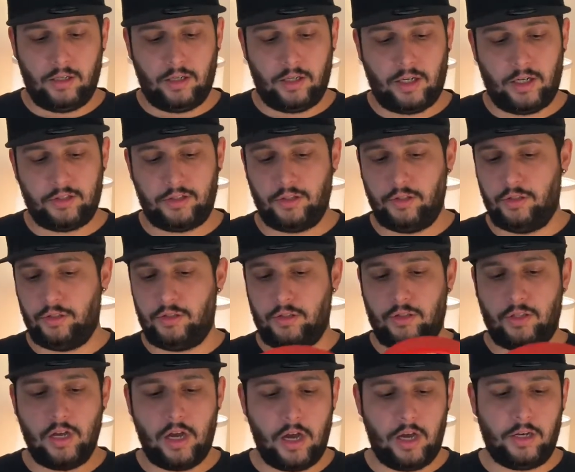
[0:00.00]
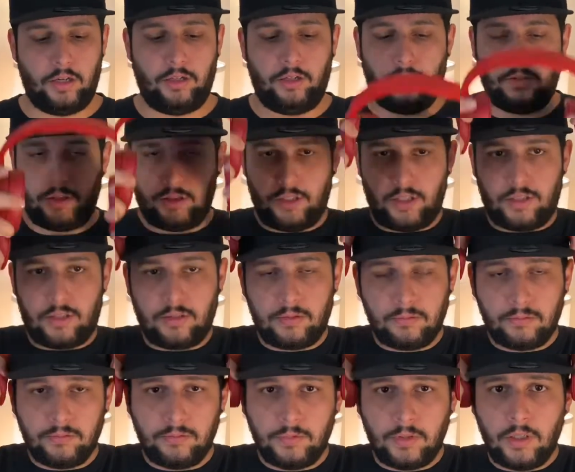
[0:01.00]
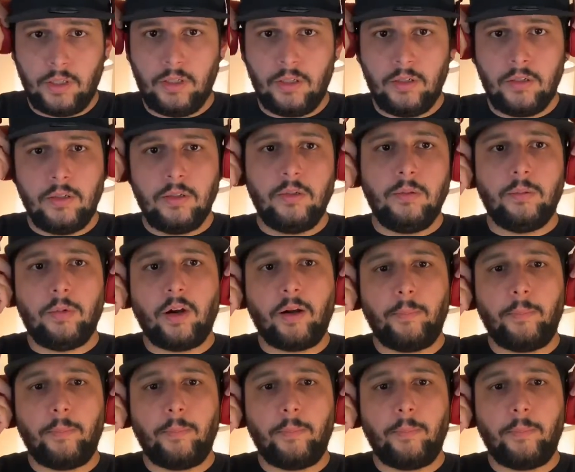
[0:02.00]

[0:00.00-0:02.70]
and as soon as you're done, you can just put them